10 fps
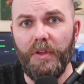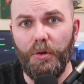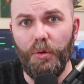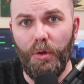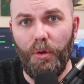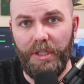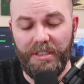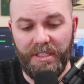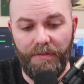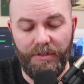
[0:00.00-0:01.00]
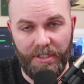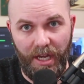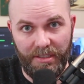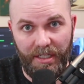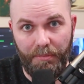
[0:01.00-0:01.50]
Google only discovers
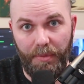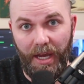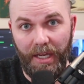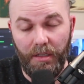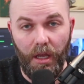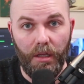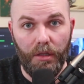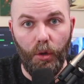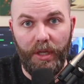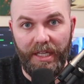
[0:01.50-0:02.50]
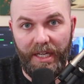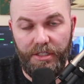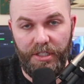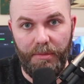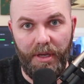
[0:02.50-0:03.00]
content by loading an
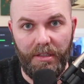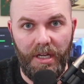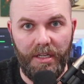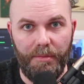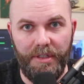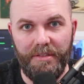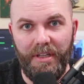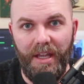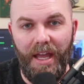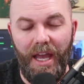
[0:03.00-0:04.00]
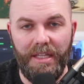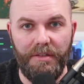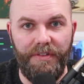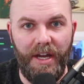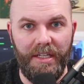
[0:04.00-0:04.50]
HTML document and then
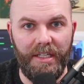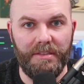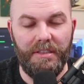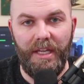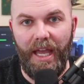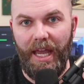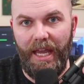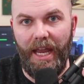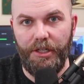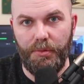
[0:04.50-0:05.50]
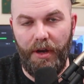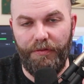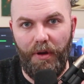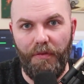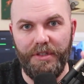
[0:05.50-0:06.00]
finding
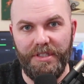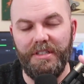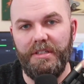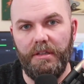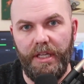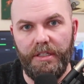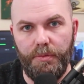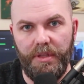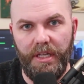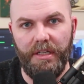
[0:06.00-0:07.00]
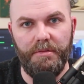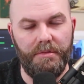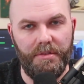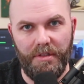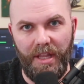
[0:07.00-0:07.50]
Ahref references to links within it.
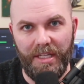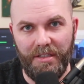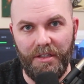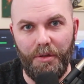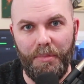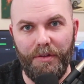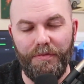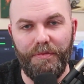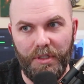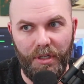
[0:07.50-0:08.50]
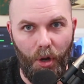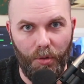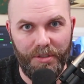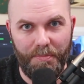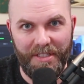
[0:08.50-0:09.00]
So that's a little bit of
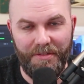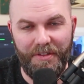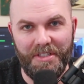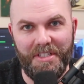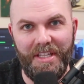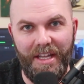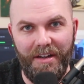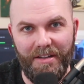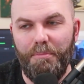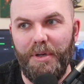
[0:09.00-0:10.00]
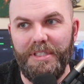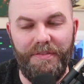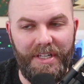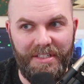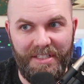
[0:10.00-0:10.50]
code specificity there. But
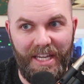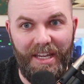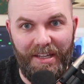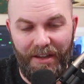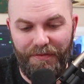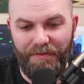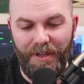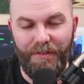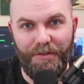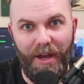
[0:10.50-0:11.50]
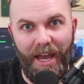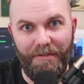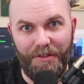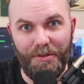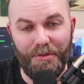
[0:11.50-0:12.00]
suffice to say, if you
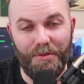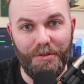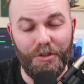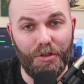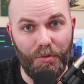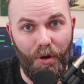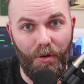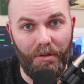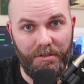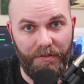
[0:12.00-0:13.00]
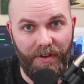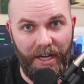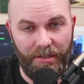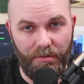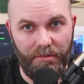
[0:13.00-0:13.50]
have to scroll to
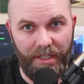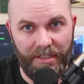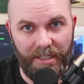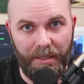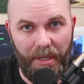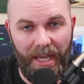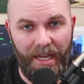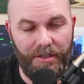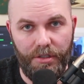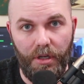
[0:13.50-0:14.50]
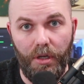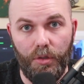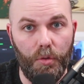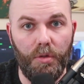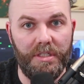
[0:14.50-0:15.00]
find new links on a page,
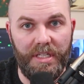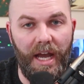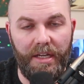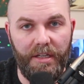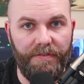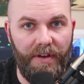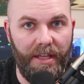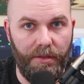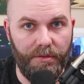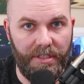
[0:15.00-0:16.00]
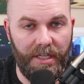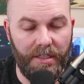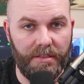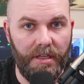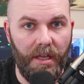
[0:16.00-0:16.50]
Google is not going to find those
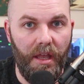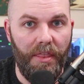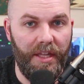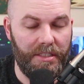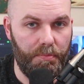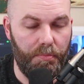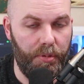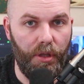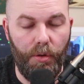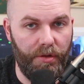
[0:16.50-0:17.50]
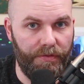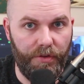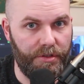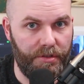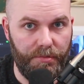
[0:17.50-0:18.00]
things that's below the
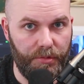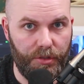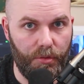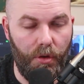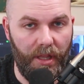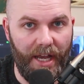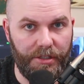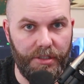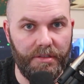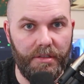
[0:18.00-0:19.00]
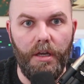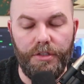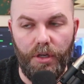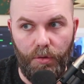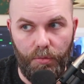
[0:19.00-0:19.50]
first scroll action.
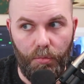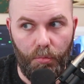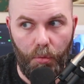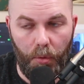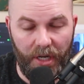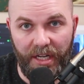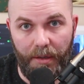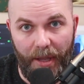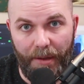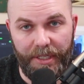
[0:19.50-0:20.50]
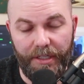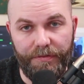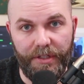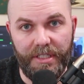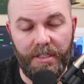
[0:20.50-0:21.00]
So what ended up happening
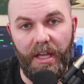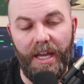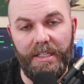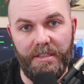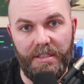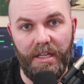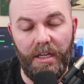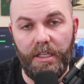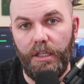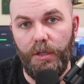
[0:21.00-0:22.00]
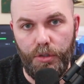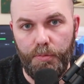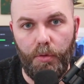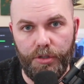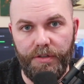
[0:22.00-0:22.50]
for this client is that a huge
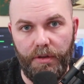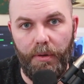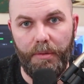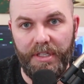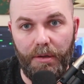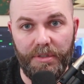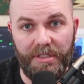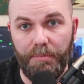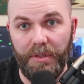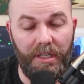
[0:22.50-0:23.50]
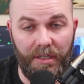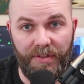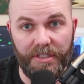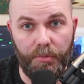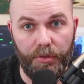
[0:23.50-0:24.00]
portion of their website was simply
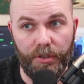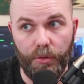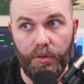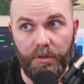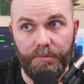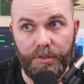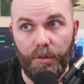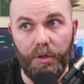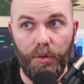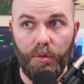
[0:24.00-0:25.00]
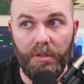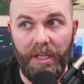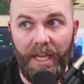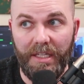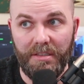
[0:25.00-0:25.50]
invisible to Google. So what Google
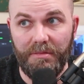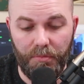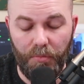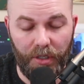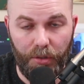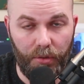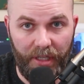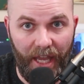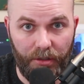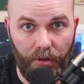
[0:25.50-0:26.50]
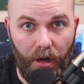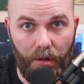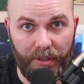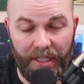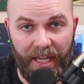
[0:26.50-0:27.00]
can't crawl,
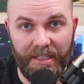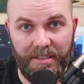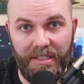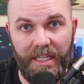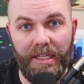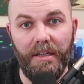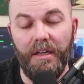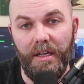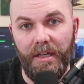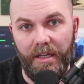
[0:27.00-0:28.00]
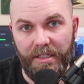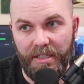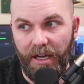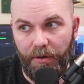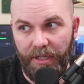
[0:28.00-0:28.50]
what it can't see, it's
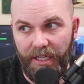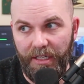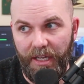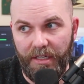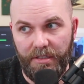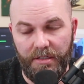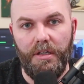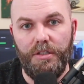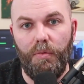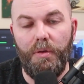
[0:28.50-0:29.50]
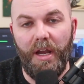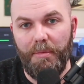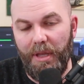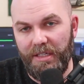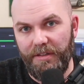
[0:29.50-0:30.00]
not going to index. So we
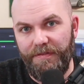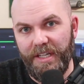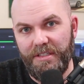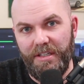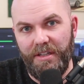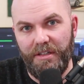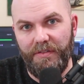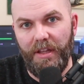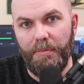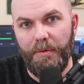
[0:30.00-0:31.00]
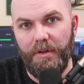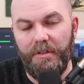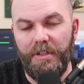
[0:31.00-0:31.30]
recommended a fix to their developer